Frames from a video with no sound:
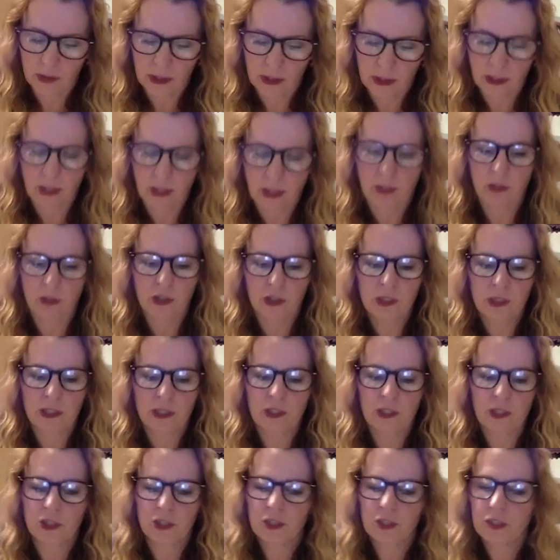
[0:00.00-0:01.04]
you just,
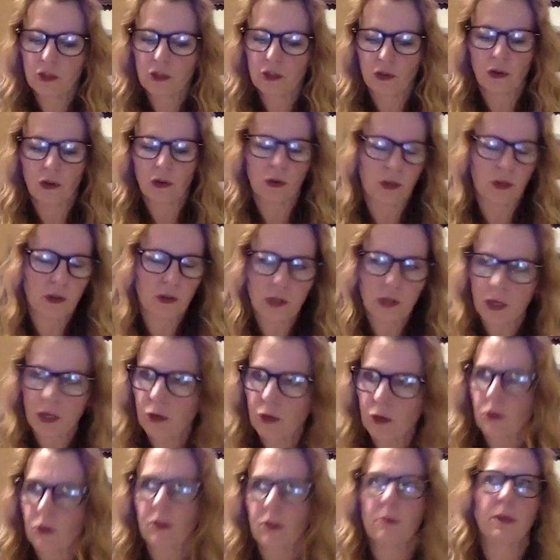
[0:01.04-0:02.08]
you can get a
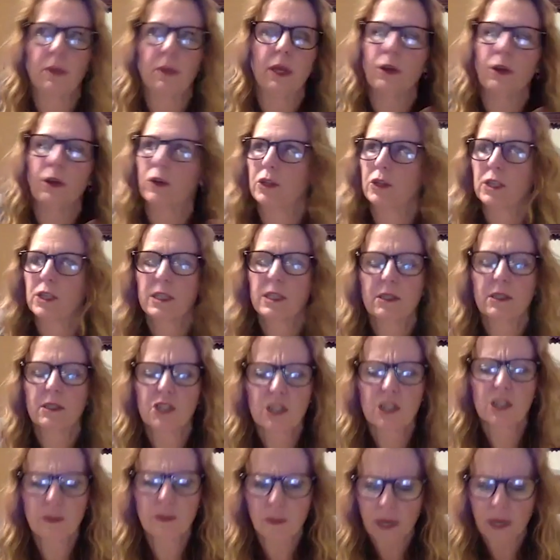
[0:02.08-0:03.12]
hold of me, or
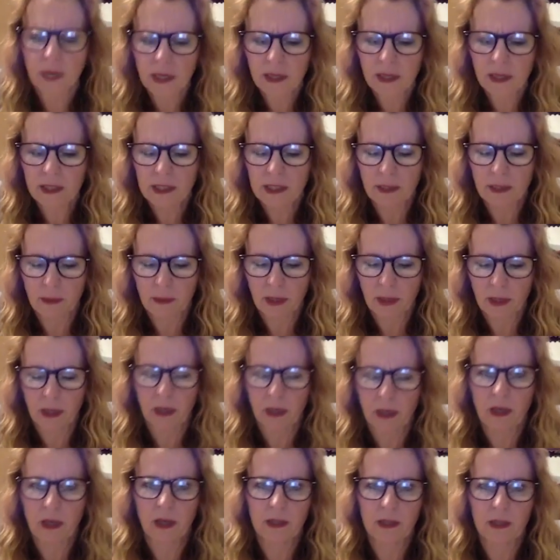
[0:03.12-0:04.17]
just making some kind of
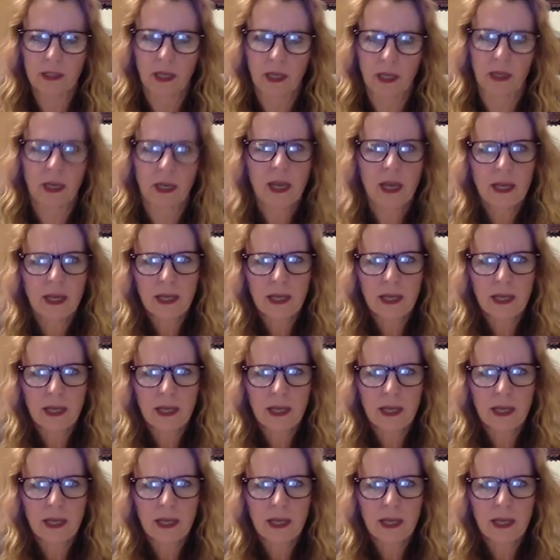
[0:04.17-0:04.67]
contact.